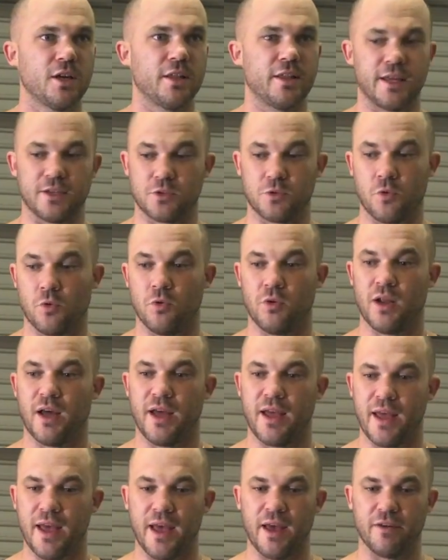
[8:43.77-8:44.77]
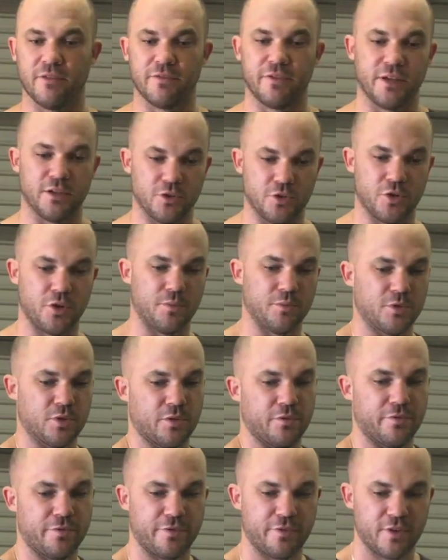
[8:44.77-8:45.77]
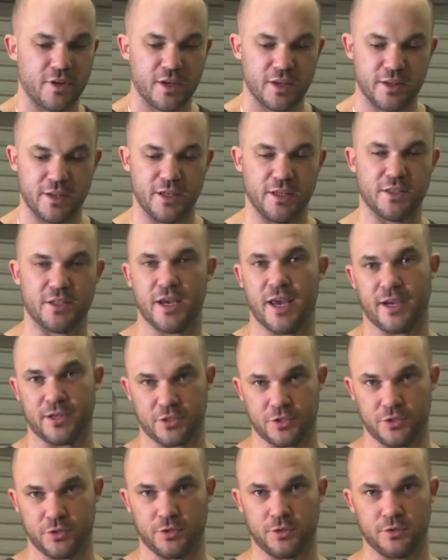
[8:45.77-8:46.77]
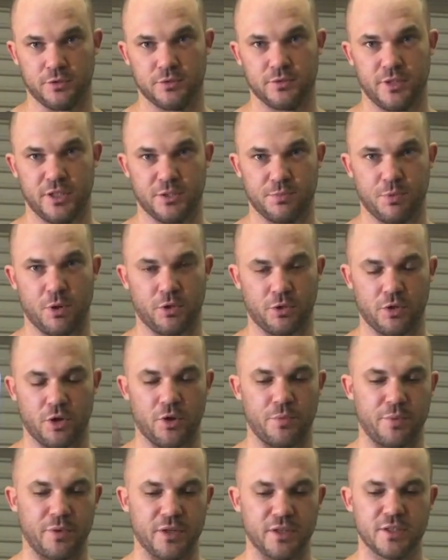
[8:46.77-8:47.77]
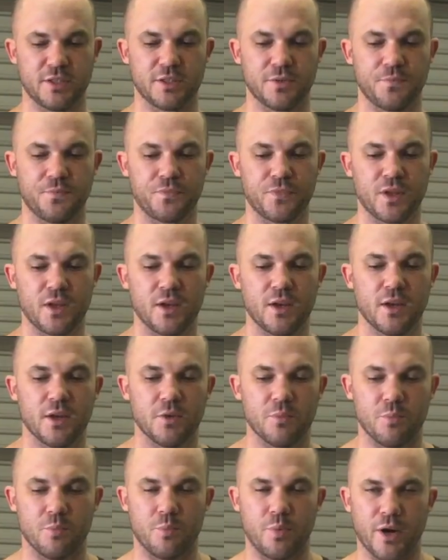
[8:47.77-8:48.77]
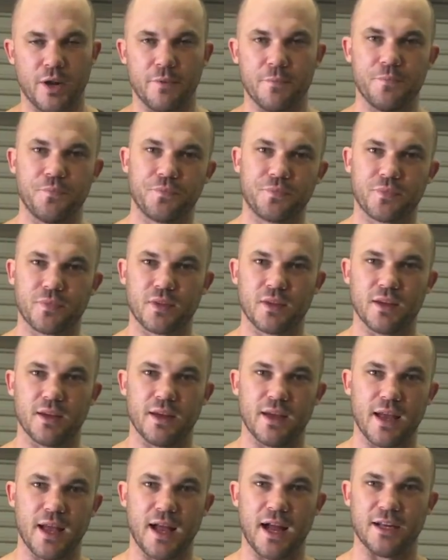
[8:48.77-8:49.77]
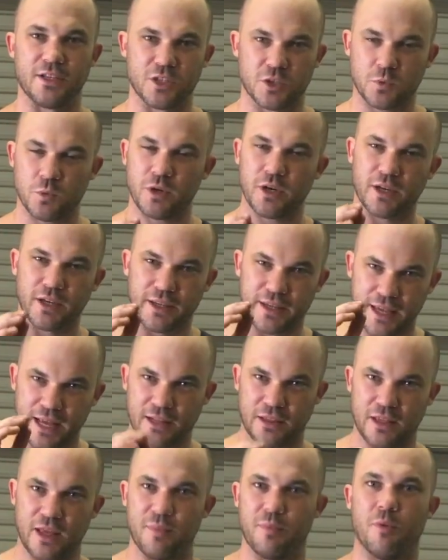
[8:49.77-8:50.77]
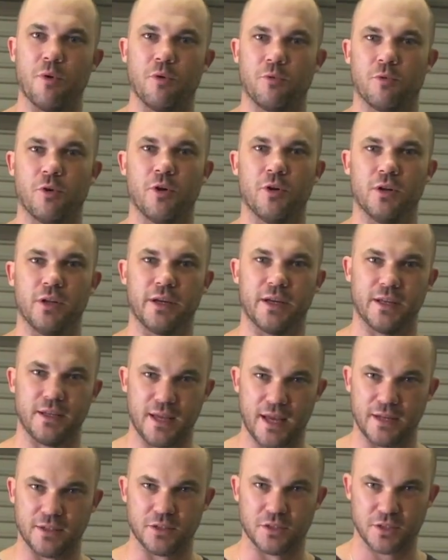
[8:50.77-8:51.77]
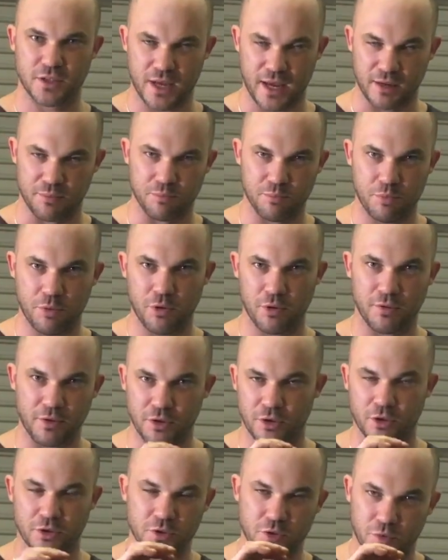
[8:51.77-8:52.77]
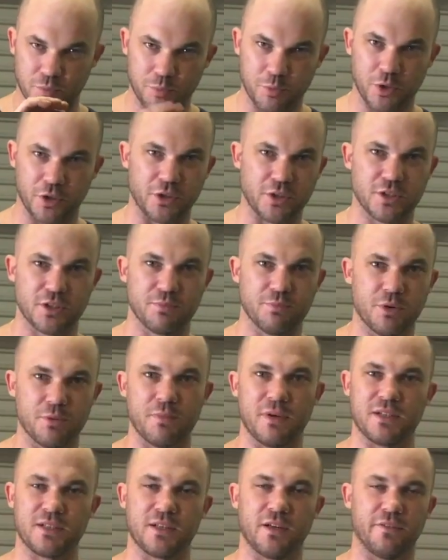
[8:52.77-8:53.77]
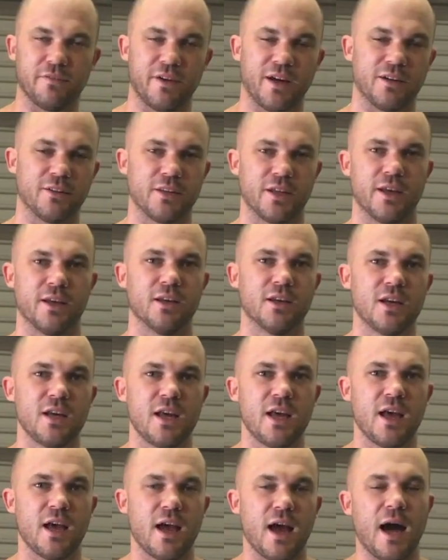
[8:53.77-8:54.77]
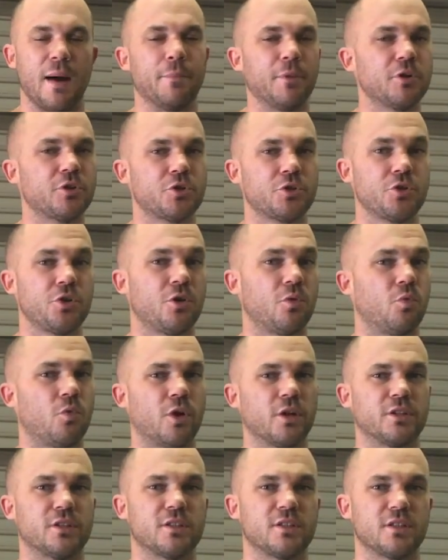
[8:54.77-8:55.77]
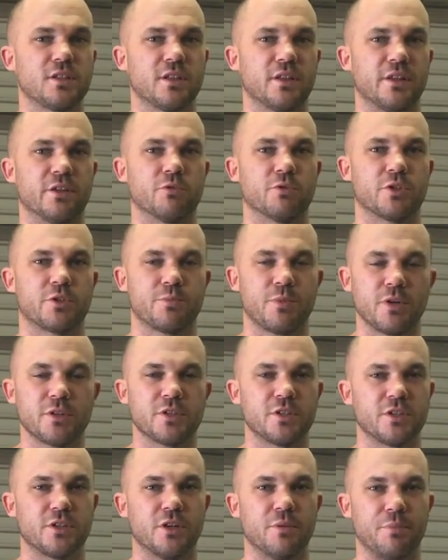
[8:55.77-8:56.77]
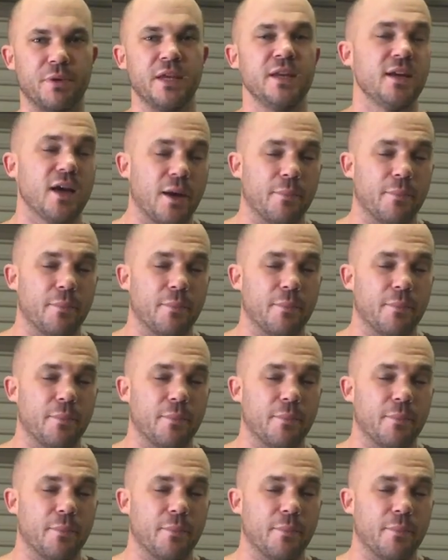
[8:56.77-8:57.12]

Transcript: That's all I have in terms of these bottle openers. But I just want to get that ball rolling and put myself out there. I'm not sure what the response is going to be.